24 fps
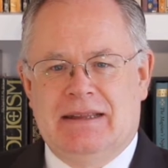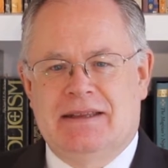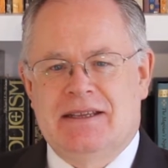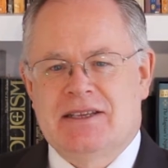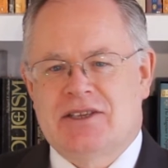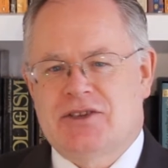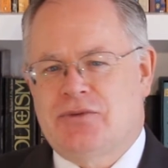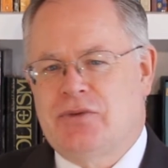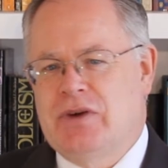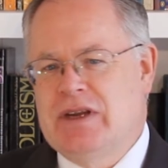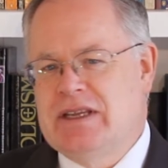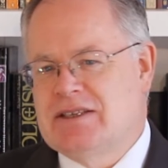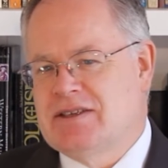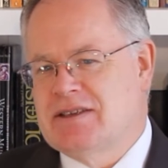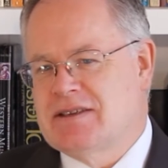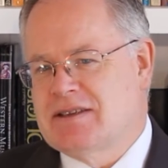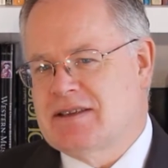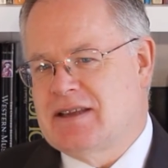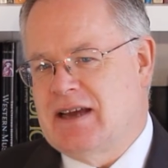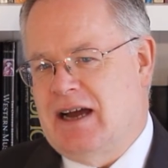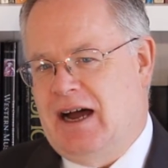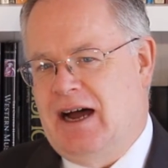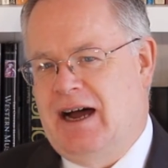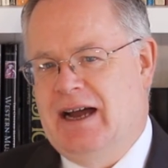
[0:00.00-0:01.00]
This
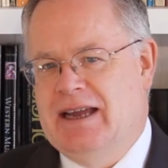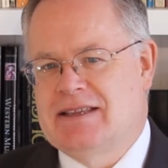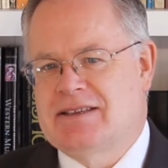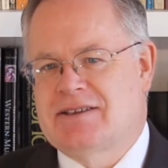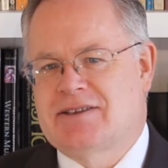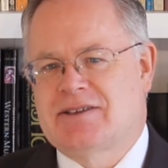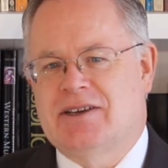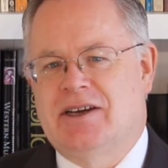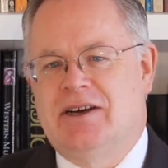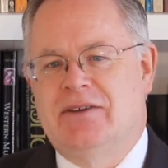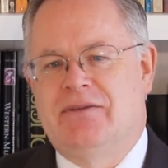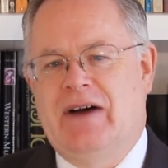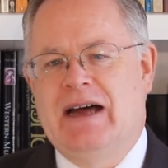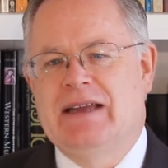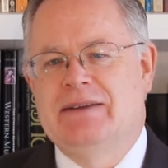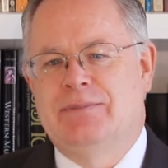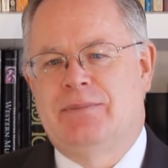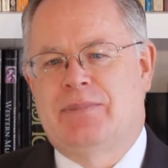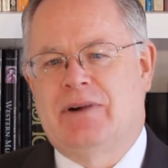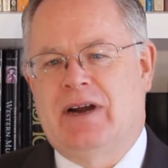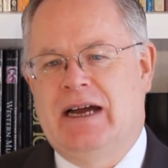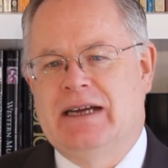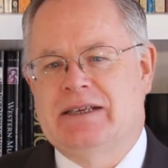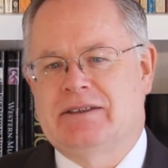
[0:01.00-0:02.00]
reaches the heights of
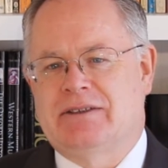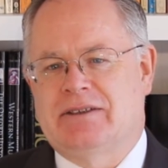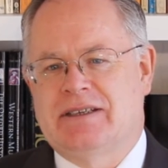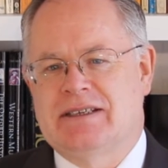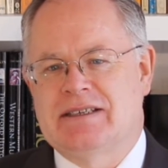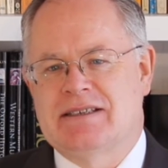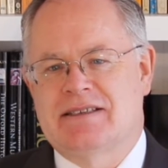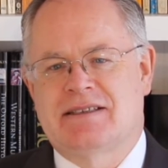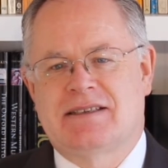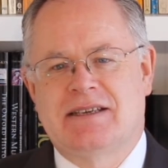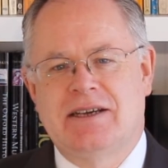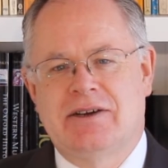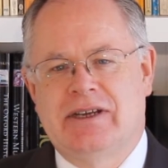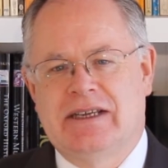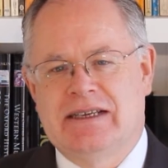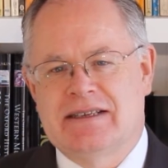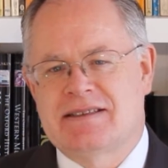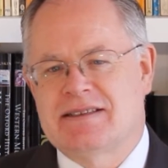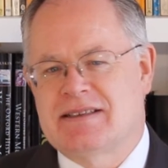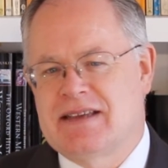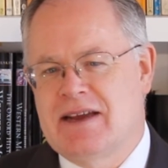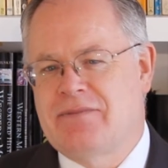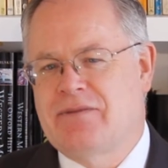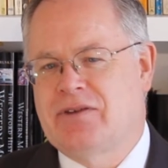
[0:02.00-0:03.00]
unbridled
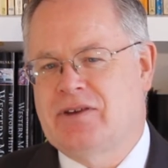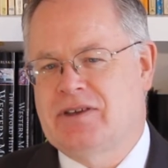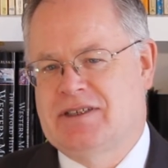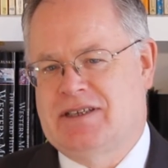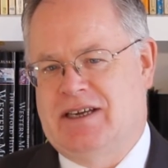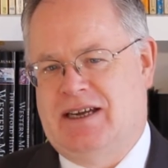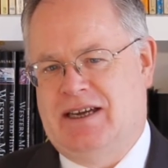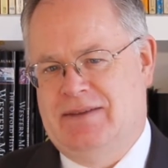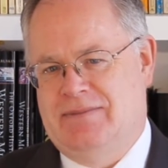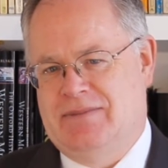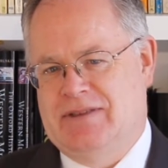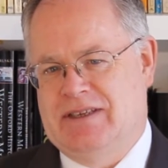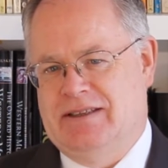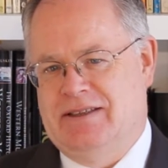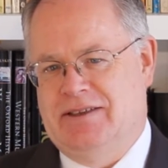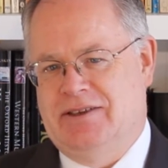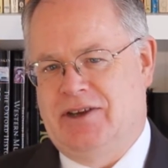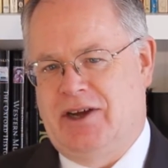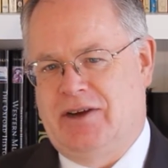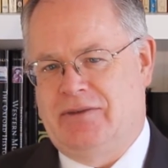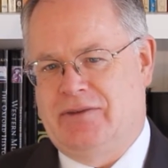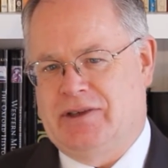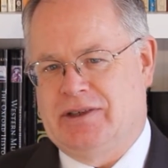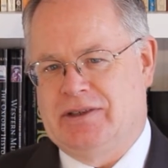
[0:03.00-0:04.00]
hysteria several times in the
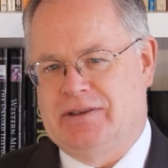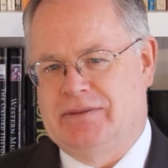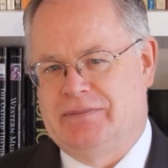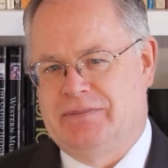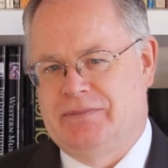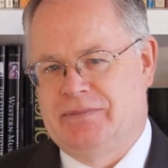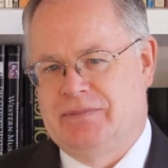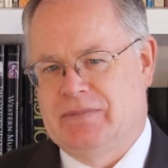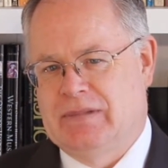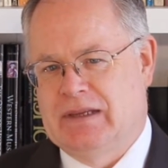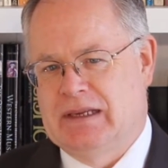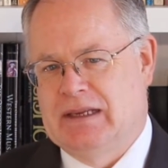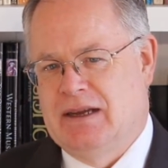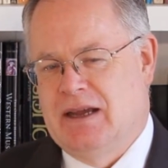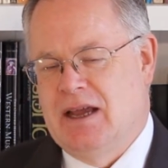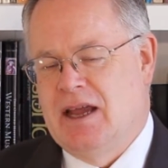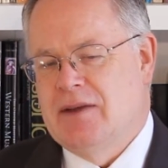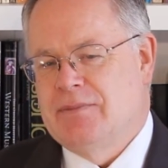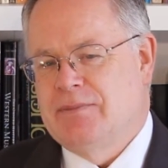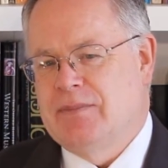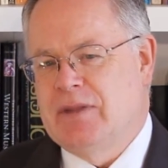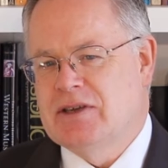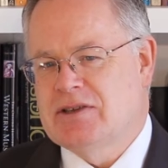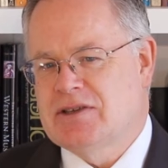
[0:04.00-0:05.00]
novel,
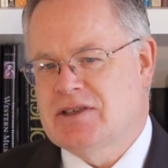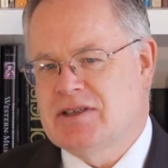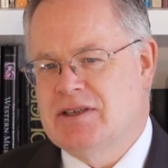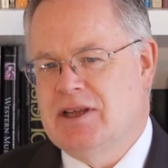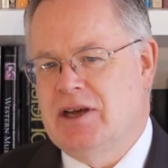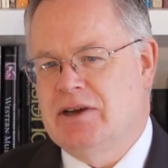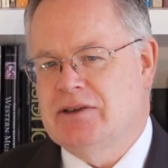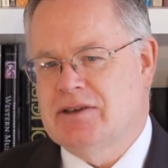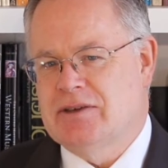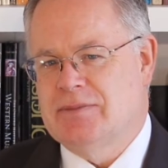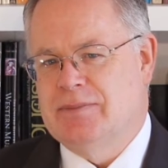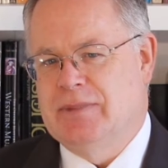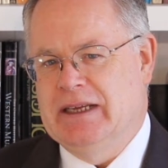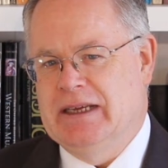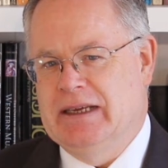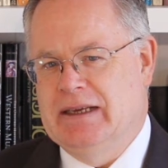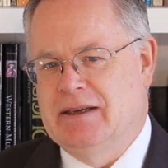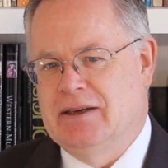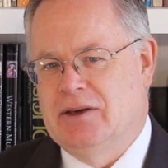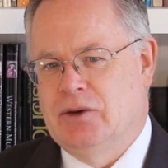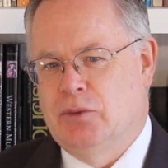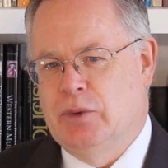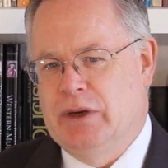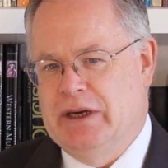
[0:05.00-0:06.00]
most
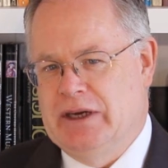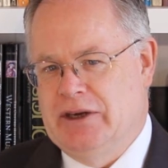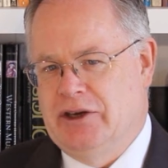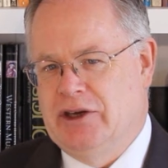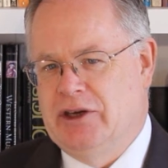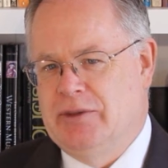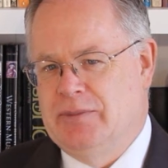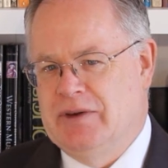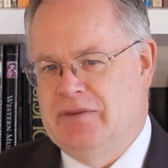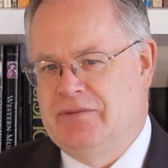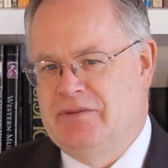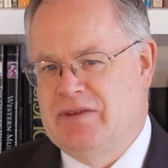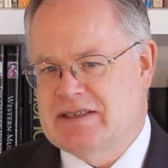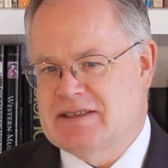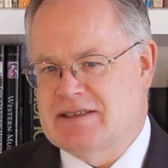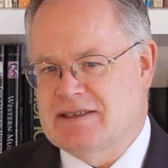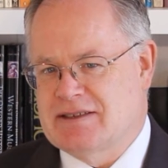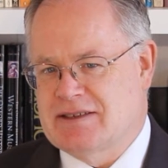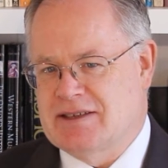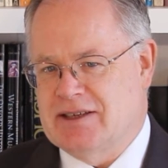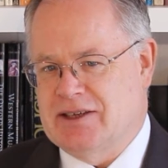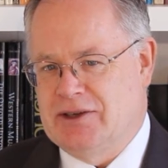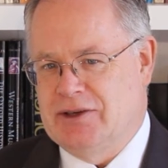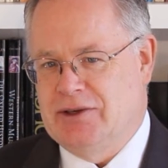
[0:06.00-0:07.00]
notably when Irma
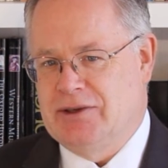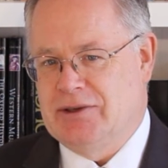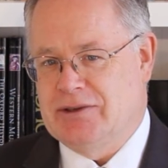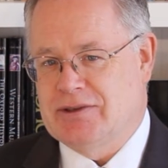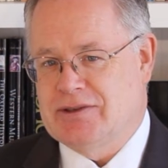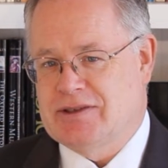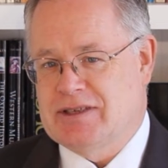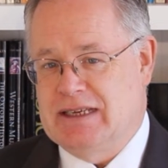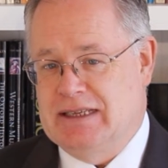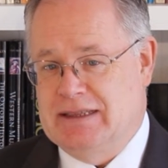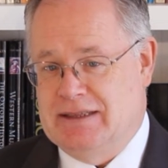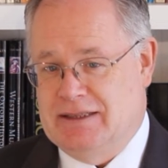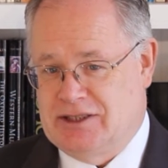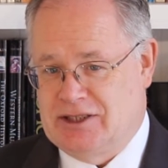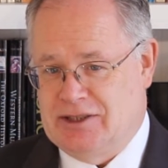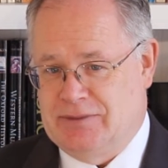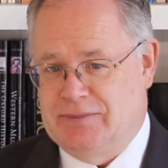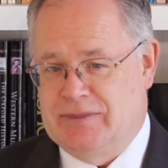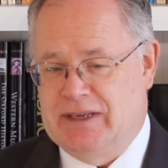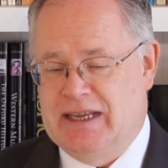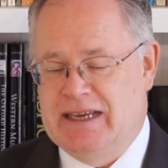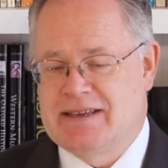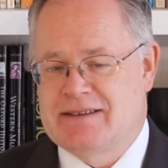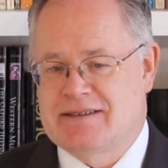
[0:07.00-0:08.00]
visits the girls in the
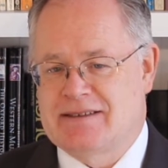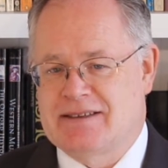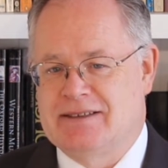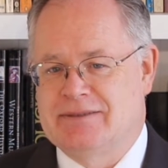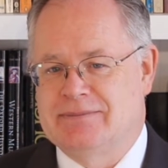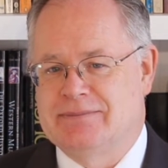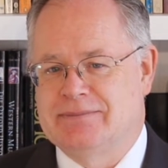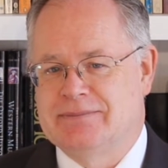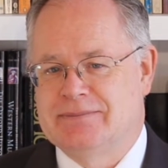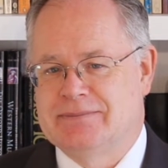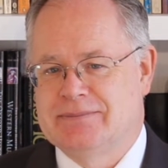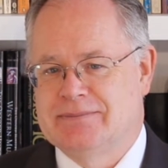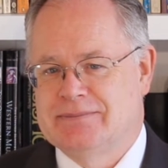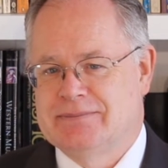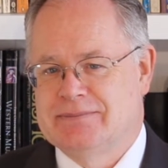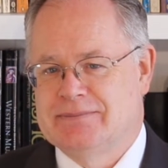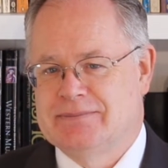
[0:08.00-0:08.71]
gymnasium.